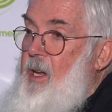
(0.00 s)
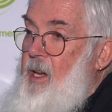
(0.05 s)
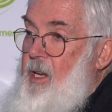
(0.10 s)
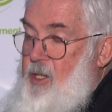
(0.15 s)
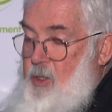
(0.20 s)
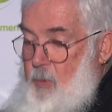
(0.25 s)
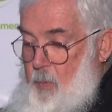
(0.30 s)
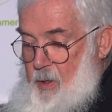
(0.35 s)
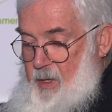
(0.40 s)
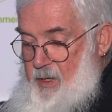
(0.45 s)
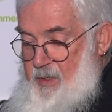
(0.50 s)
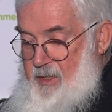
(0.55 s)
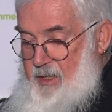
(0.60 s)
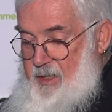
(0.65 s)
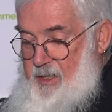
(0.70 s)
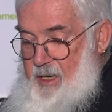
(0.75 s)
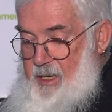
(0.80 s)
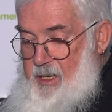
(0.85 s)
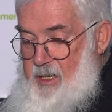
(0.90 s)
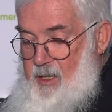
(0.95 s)
as well as a
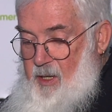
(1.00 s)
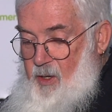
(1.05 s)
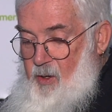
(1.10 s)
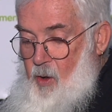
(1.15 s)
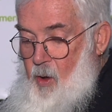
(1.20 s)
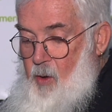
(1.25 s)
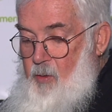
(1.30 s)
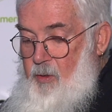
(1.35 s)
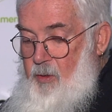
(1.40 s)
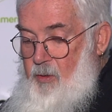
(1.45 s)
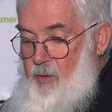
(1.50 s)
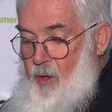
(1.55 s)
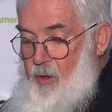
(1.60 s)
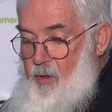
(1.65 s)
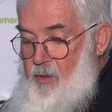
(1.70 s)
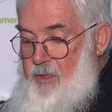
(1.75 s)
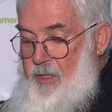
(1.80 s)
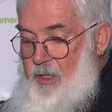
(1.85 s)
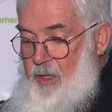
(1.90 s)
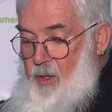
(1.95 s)
key to lock the
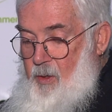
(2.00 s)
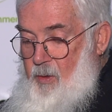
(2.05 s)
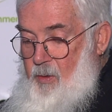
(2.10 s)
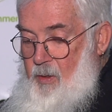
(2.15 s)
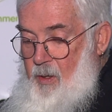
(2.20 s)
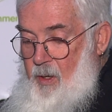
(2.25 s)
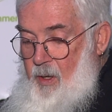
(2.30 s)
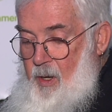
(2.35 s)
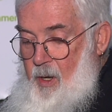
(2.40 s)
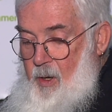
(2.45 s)
console